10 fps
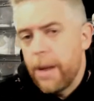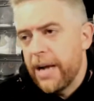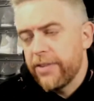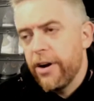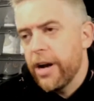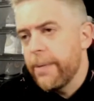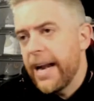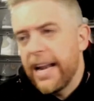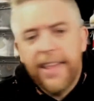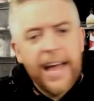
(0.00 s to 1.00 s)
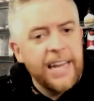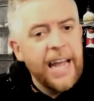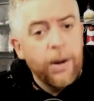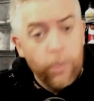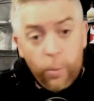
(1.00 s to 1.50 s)
I'm not talking about any of that
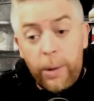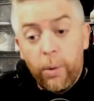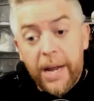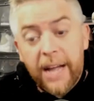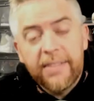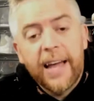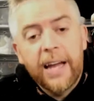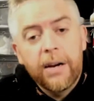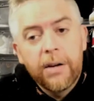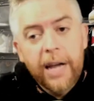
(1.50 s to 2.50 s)
yet, and we will get to that.